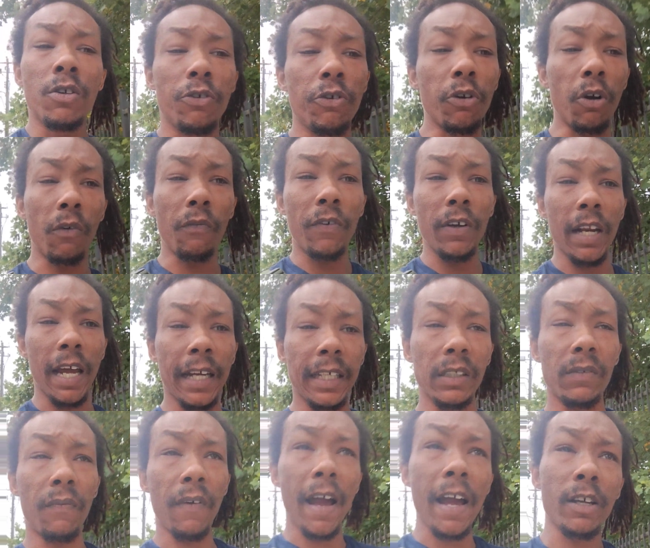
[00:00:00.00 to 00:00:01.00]
You don't feel like
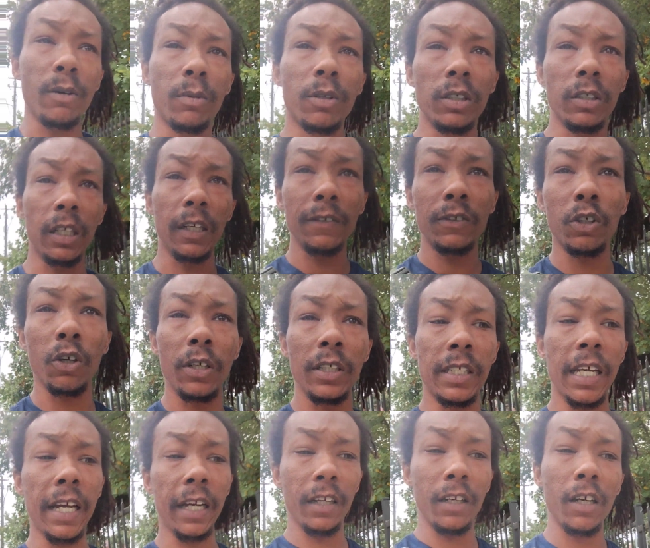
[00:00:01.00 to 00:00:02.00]
it's valuable enough, so you
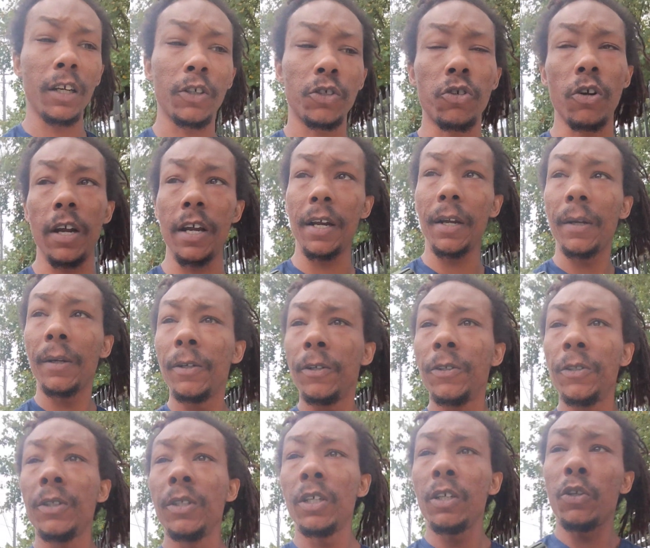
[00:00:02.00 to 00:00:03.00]
take another trade.
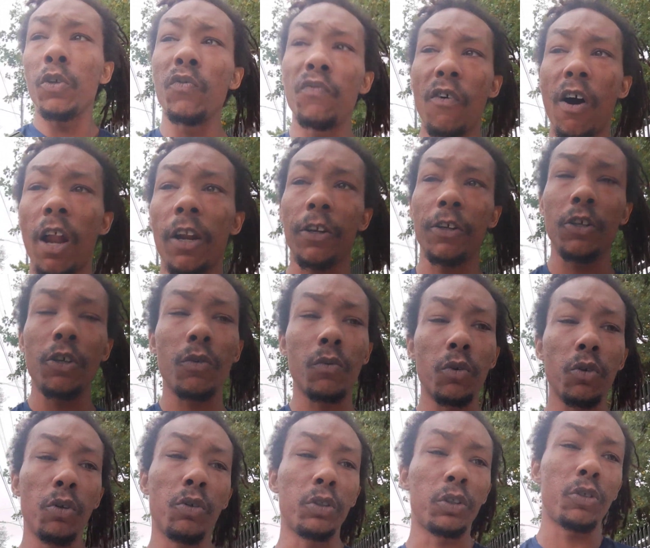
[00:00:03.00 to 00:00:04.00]
You following your
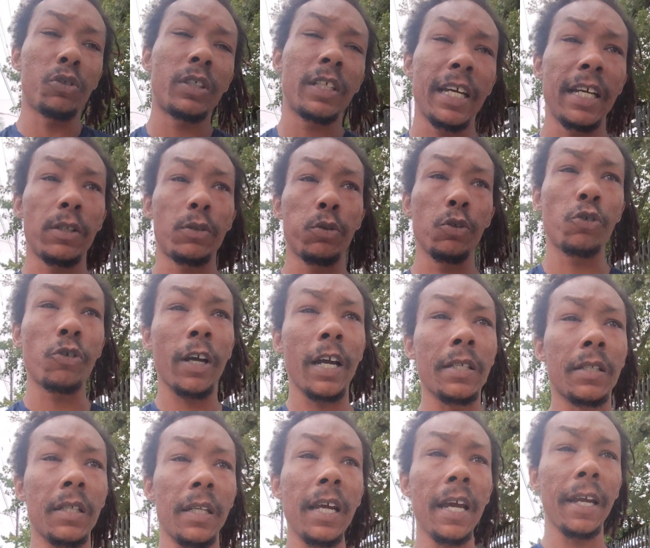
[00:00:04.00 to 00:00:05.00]
rules. You said 2
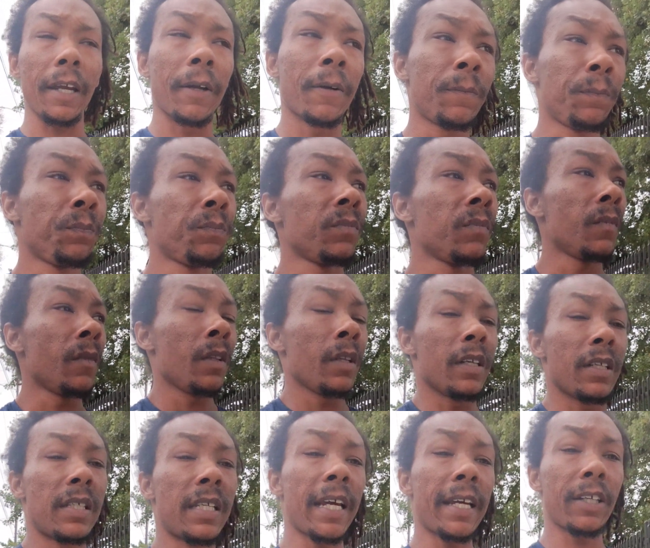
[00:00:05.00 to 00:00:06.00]
trades a day.
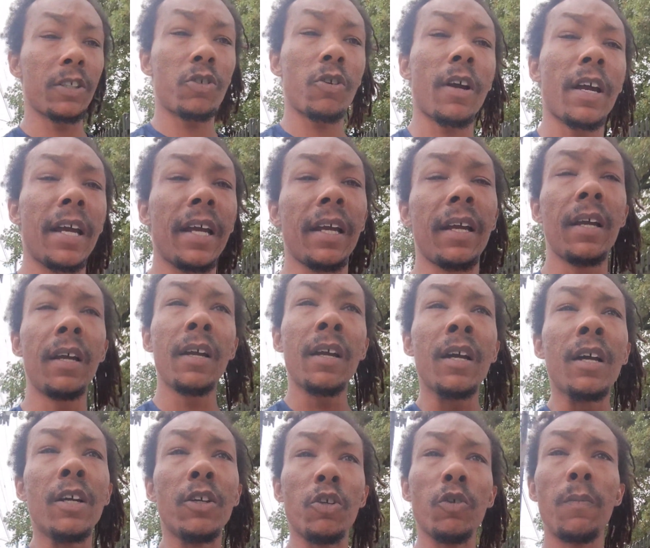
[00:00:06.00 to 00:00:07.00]
The second trade,
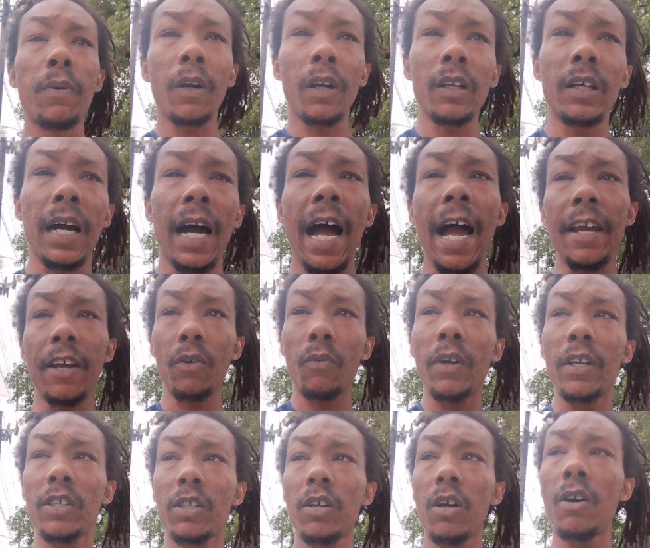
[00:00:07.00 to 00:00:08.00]
you put a little higher
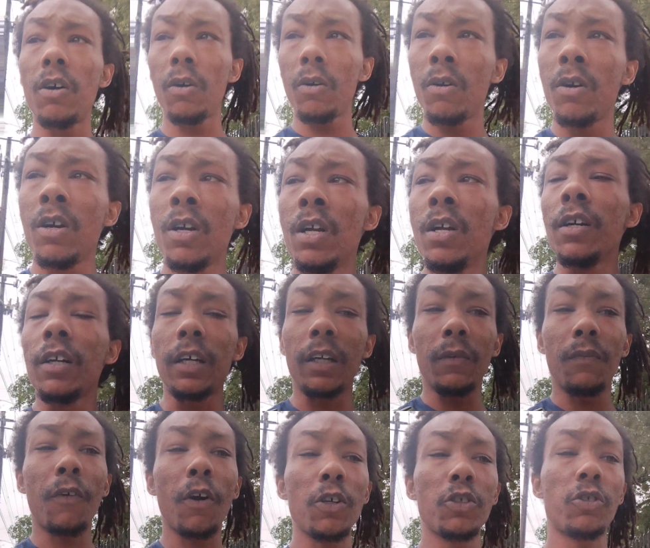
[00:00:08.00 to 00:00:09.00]
risk on because the
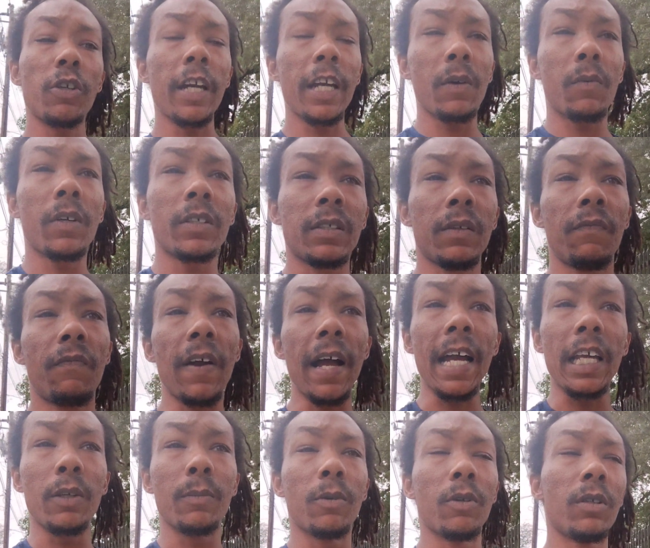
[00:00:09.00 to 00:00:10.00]
first trade wasn't
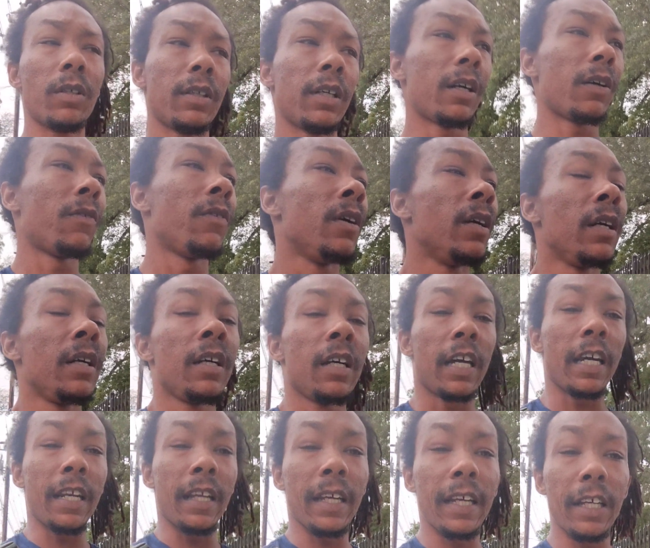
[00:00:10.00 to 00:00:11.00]
valuable enough.
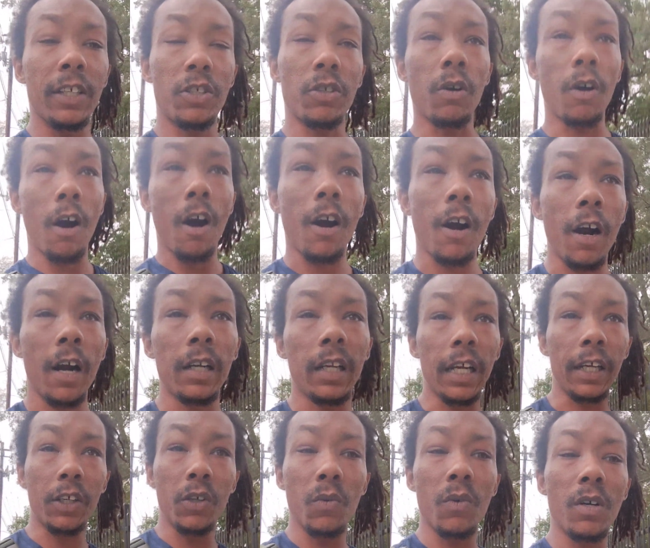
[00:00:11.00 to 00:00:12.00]
It didn't hit your RR
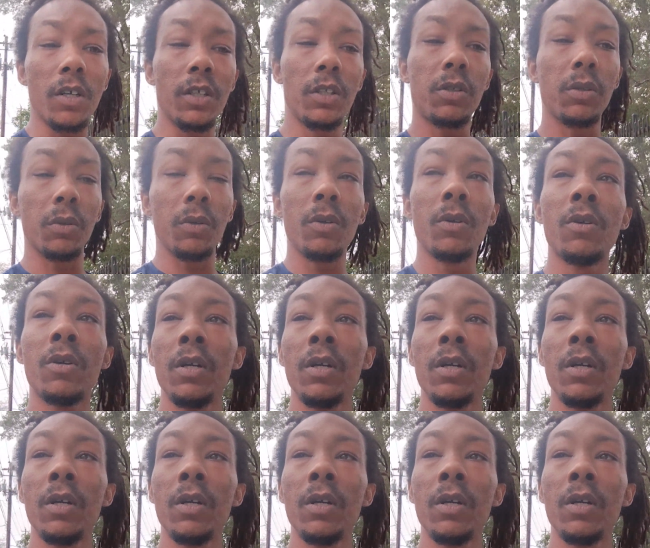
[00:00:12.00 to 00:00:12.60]
like you wanted to,